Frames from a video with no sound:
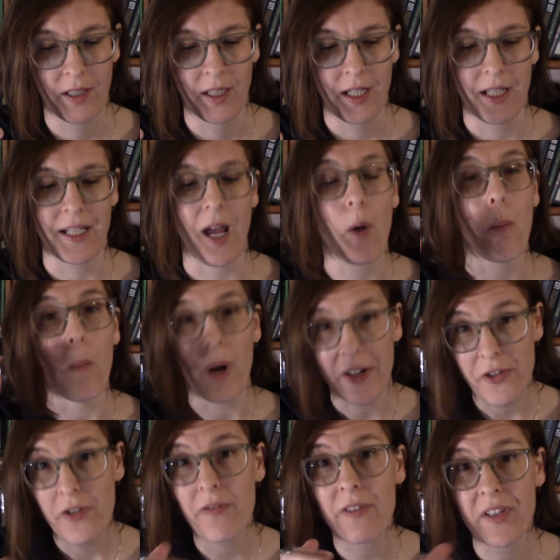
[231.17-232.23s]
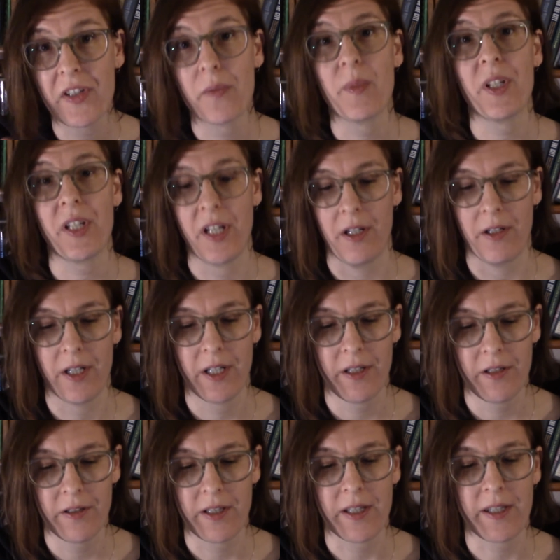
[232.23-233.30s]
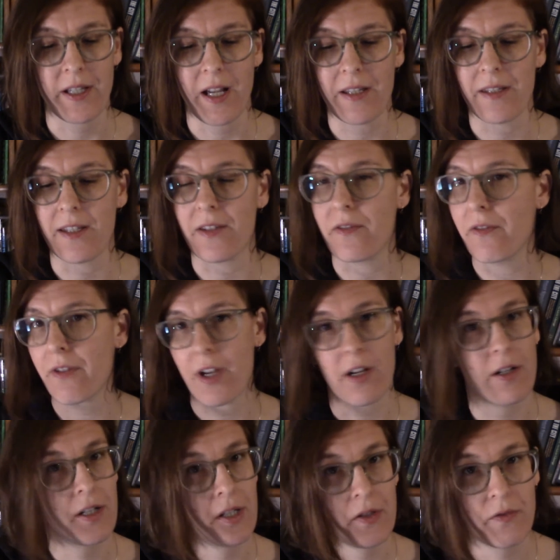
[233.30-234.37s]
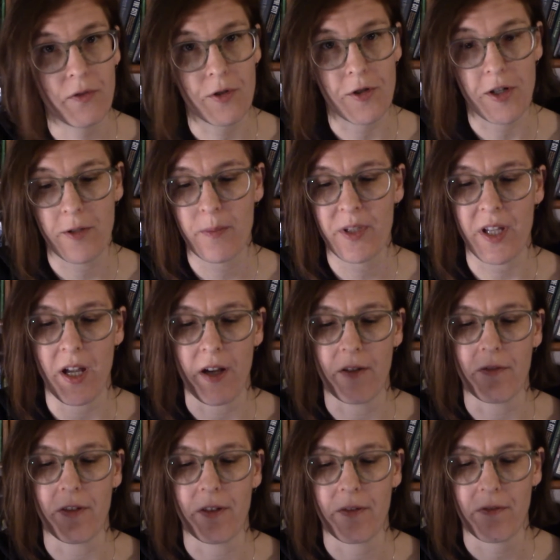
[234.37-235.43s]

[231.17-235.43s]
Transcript: Now, much of this material discusses various forms of